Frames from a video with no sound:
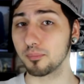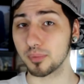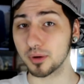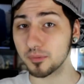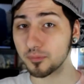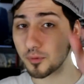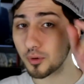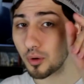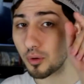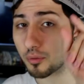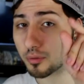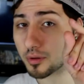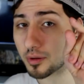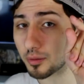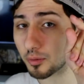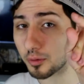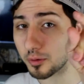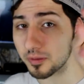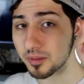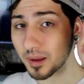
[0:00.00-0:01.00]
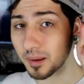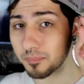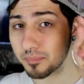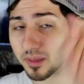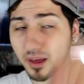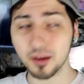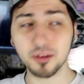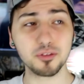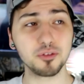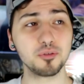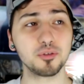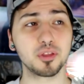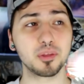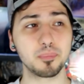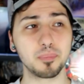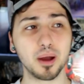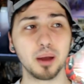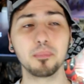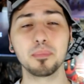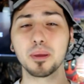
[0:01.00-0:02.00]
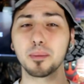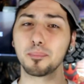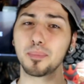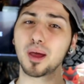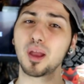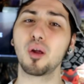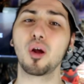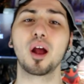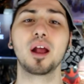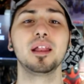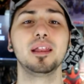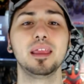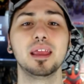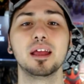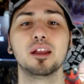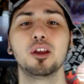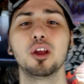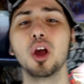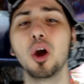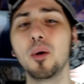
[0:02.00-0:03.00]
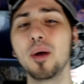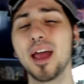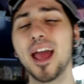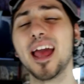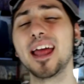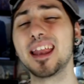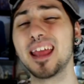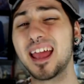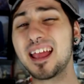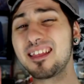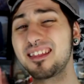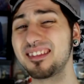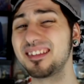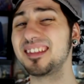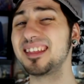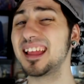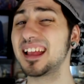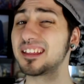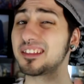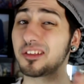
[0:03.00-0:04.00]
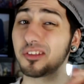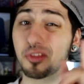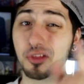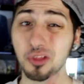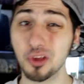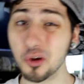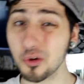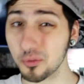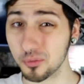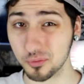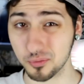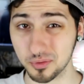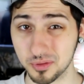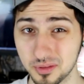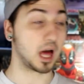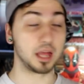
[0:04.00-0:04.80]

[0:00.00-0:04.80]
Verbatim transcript: but if you own shorts, I'm telling you it's probably a better idea to go ahead and select those.